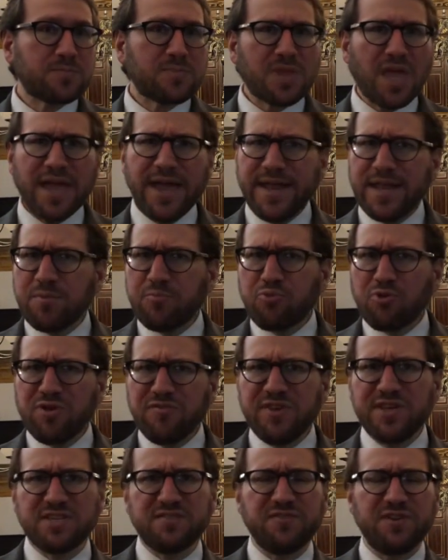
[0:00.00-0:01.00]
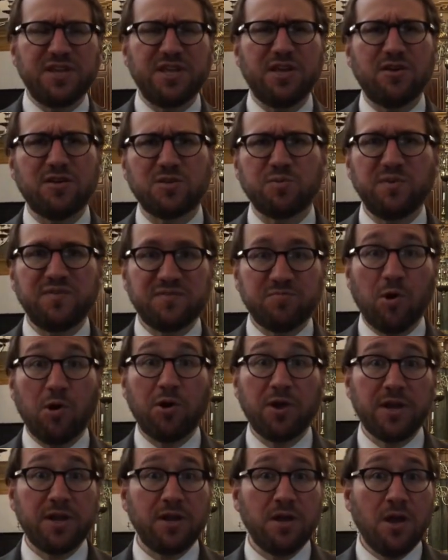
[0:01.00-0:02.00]
And in previous videos, we've
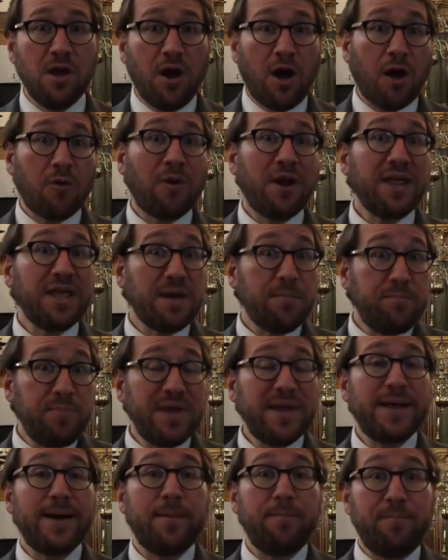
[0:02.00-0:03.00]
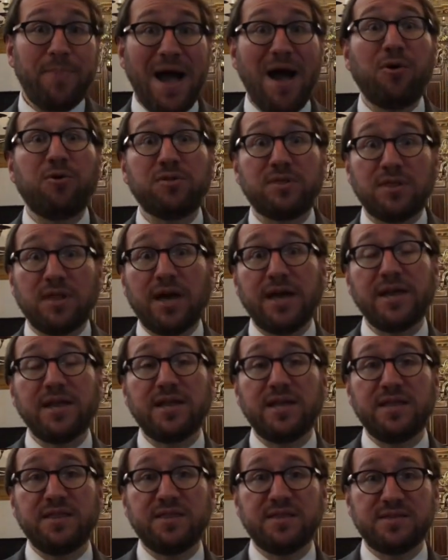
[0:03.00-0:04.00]
spoken already a bit about light
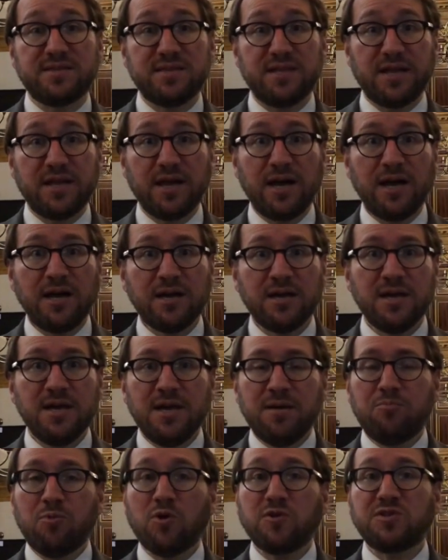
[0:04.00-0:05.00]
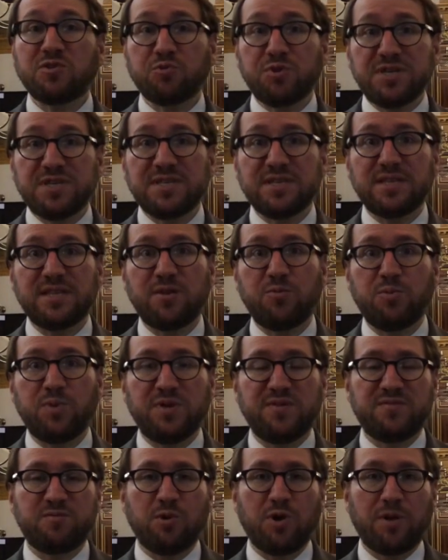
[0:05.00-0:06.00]
in the synagogue. Most recently,
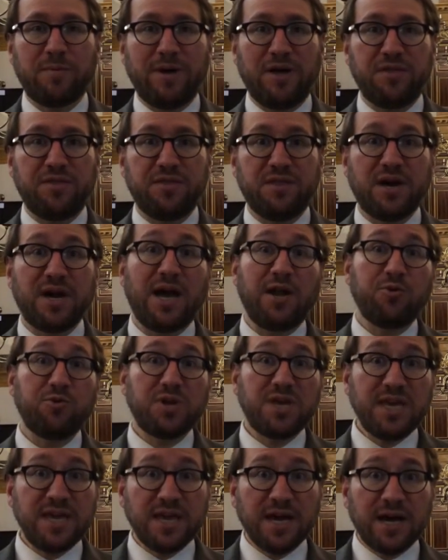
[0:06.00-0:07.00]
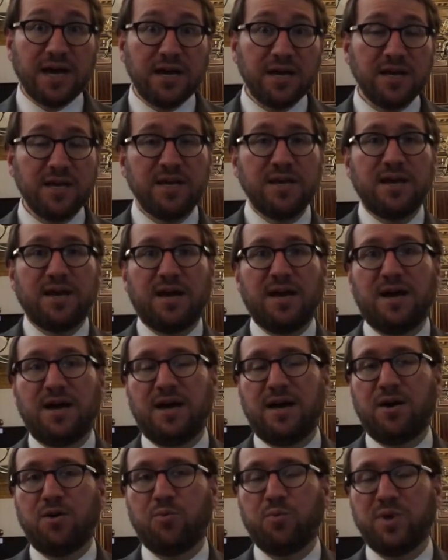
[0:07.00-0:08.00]
we've spoken about the Chanukiah.
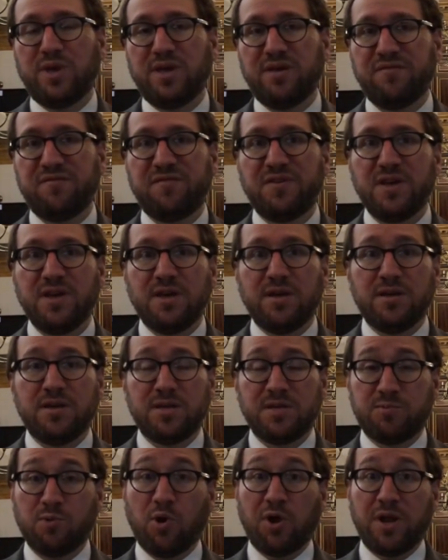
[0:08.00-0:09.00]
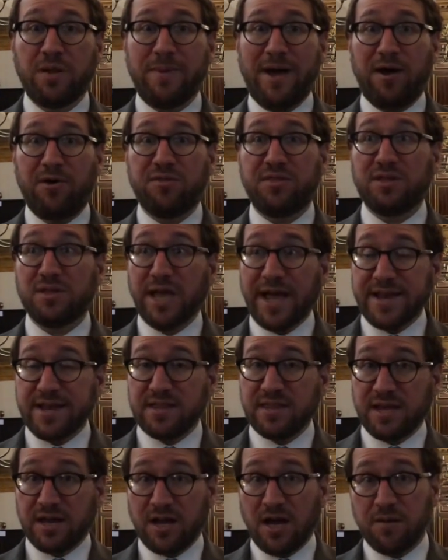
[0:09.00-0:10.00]
We've spoken about the light
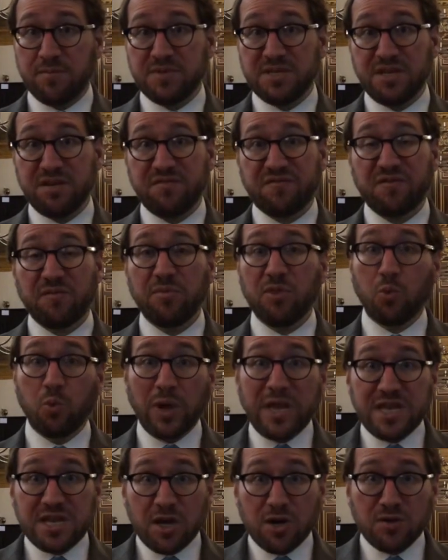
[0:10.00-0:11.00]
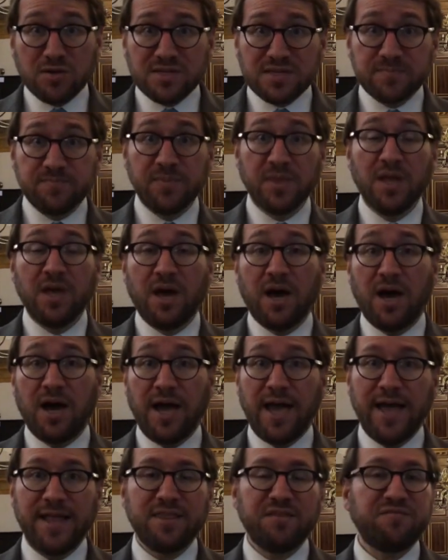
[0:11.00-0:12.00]
that comes in from the windows.
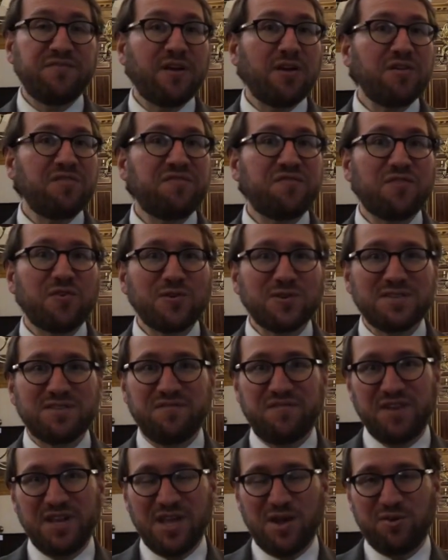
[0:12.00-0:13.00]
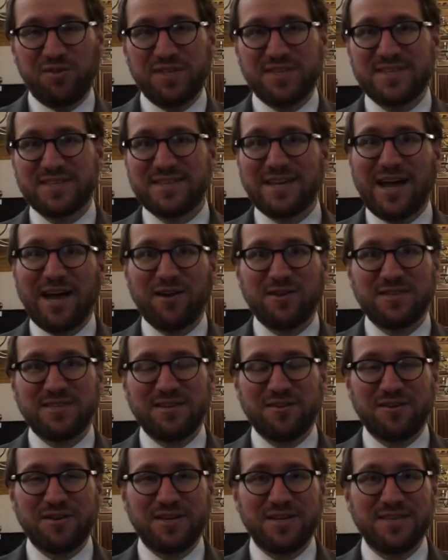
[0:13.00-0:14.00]
And the very first video in this entire
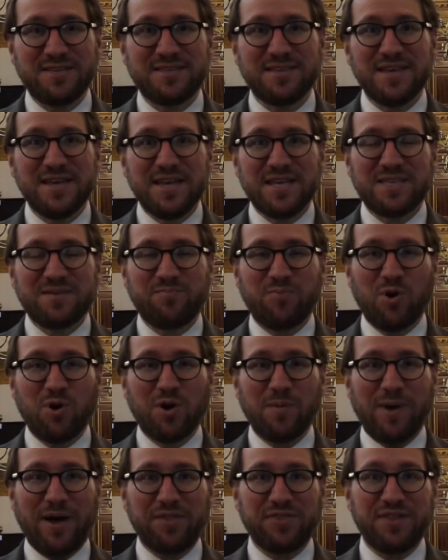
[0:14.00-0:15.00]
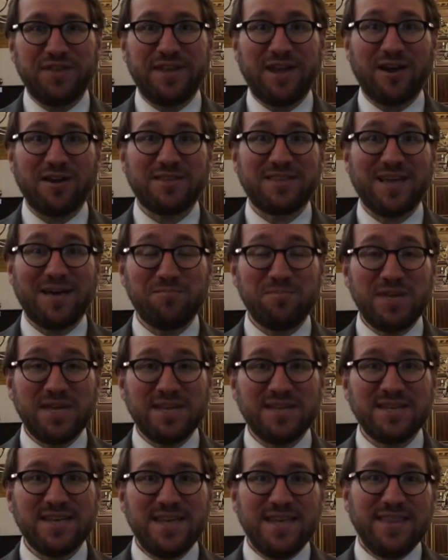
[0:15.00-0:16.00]
series spoke about the Ner
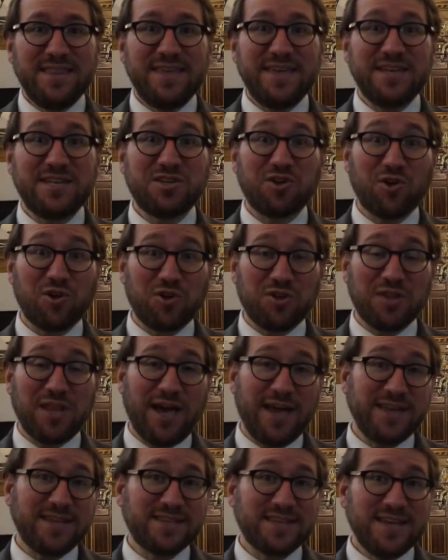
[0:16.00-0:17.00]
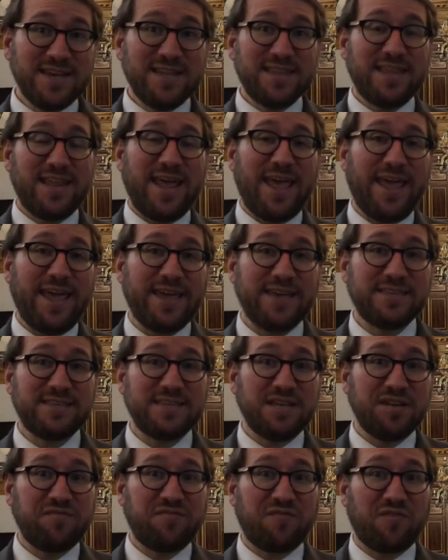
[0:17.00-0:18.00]
Tamid, the eternal light that hangs
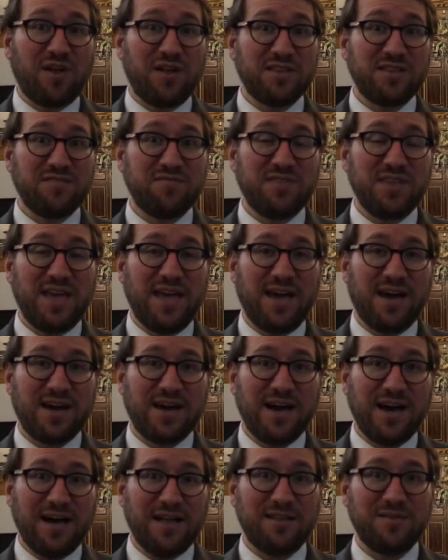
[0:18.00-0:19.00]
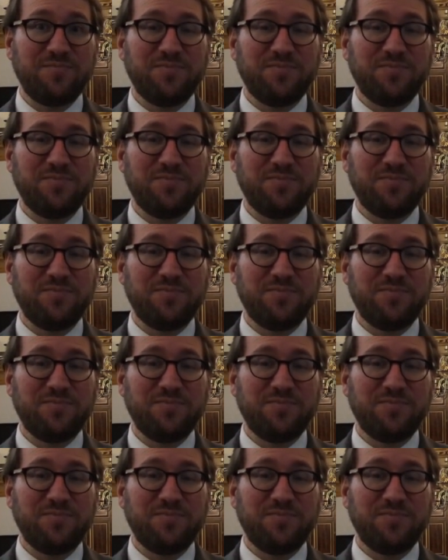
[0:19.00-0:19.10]
in front of the Hechal.